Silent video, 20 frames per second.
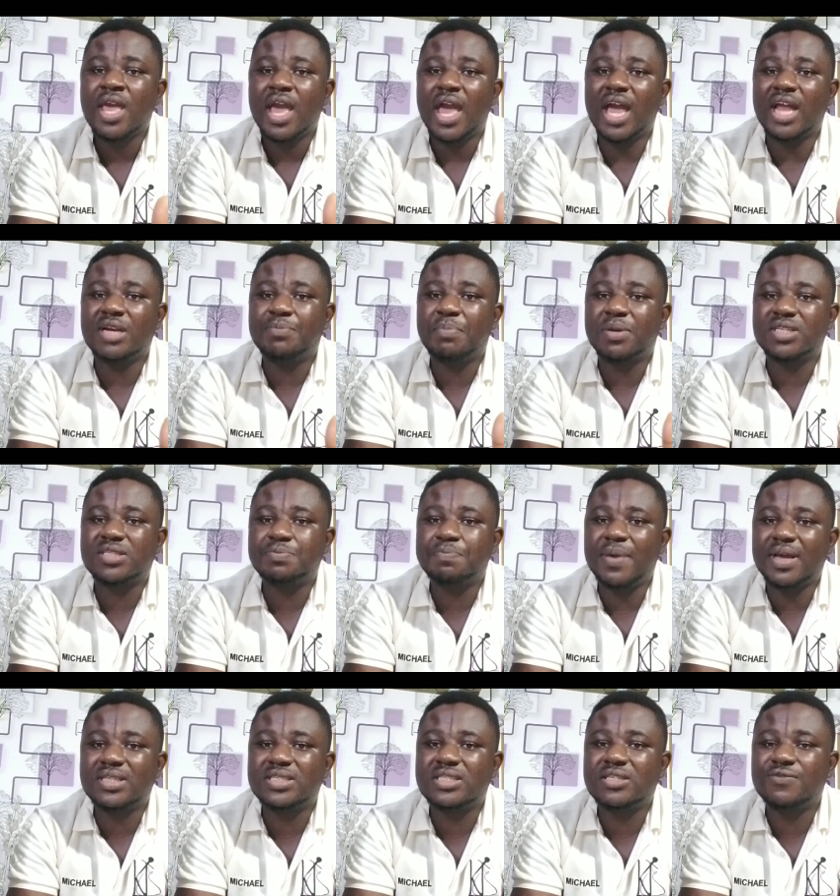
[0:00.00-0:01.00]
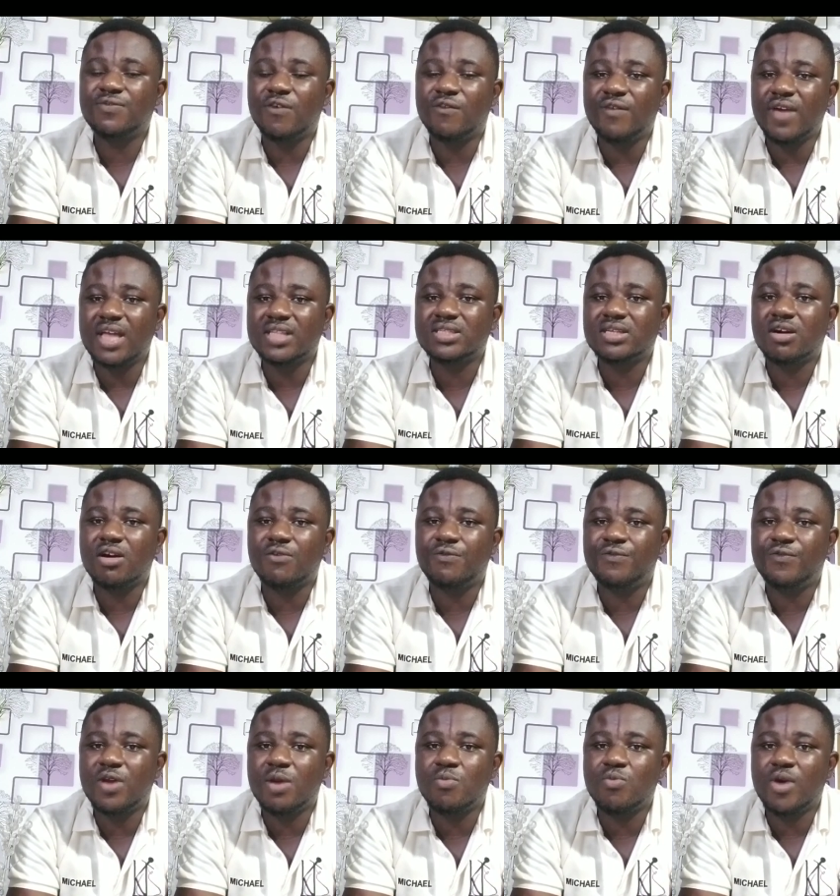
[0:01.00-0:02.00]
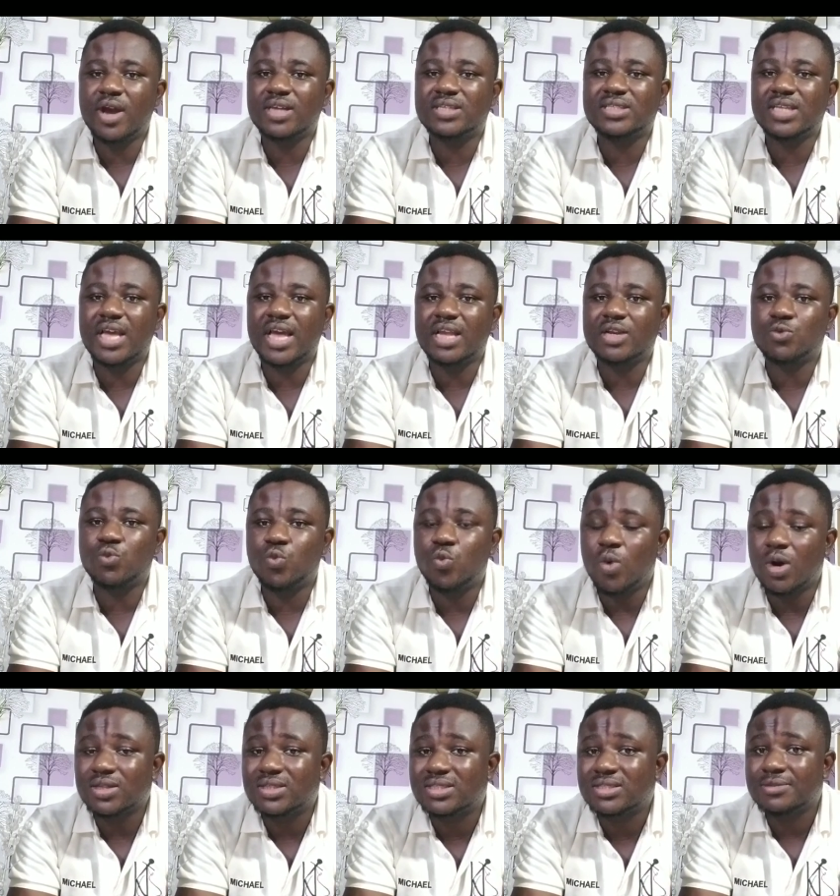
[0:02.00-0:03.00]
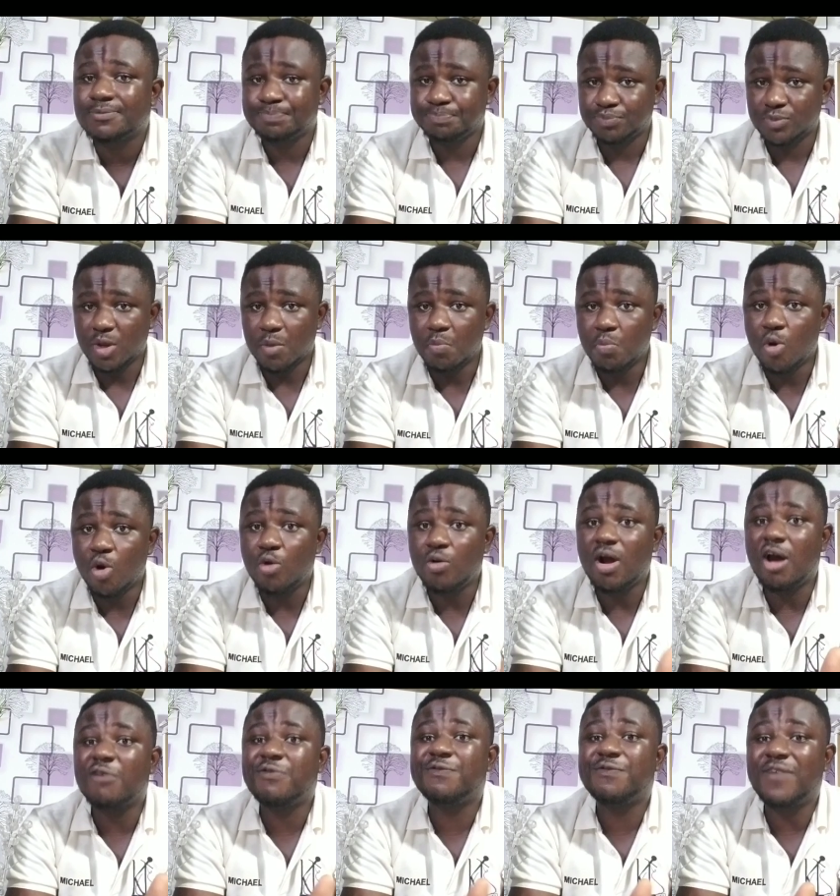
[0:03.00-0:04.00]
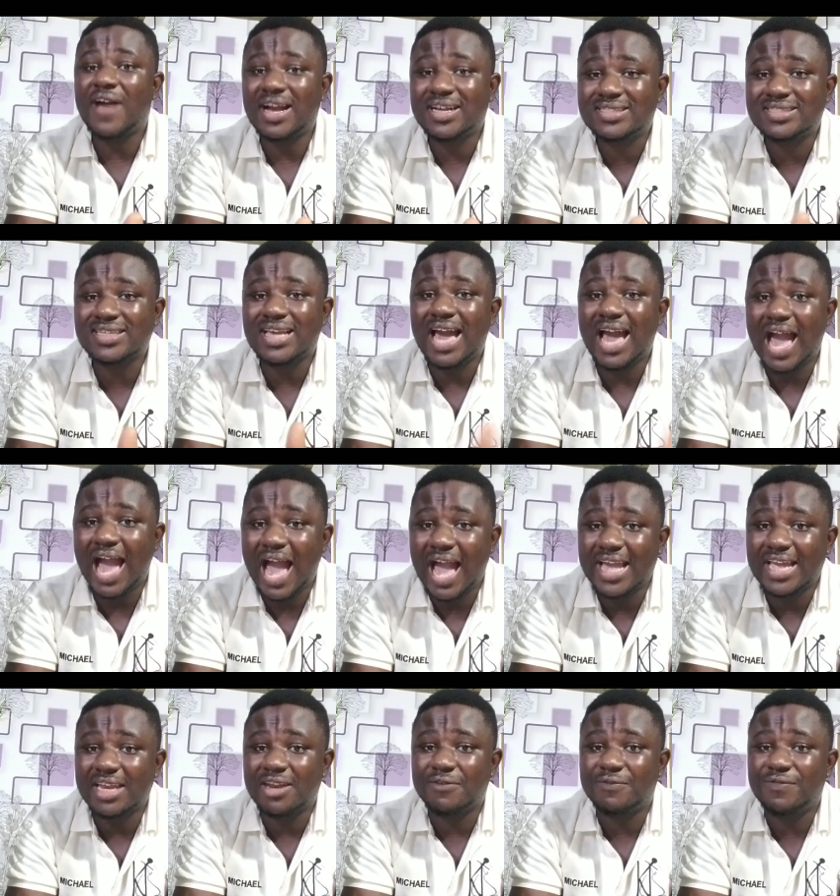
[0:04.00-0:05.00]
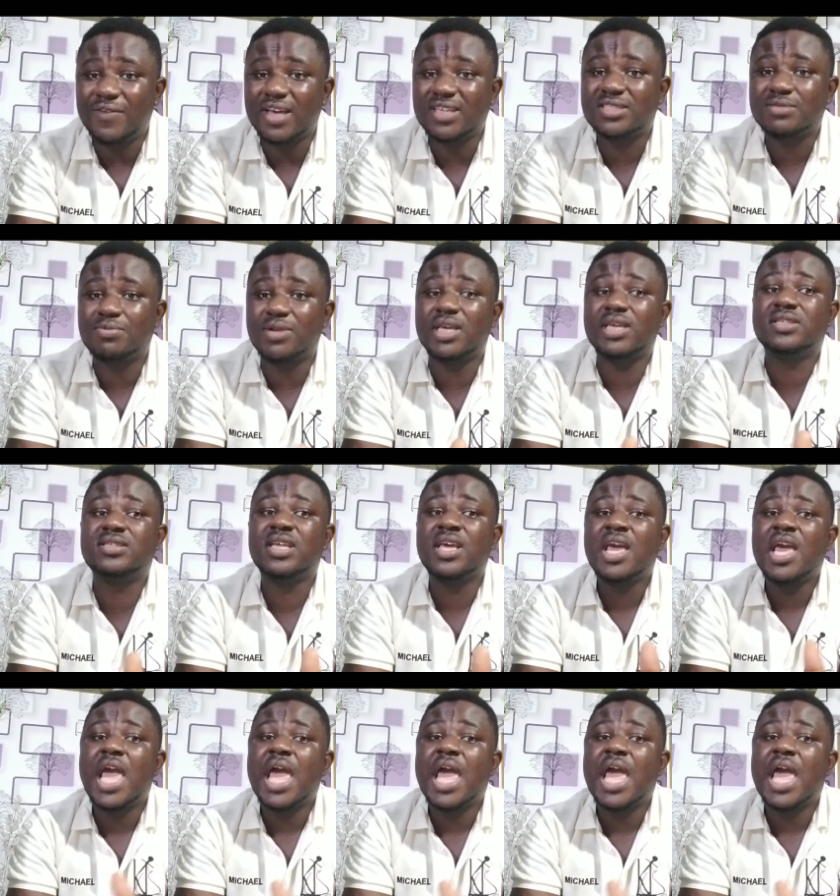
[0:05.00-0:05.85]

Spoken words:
and perspective of ethical frameworks and what moral facts are in the first place.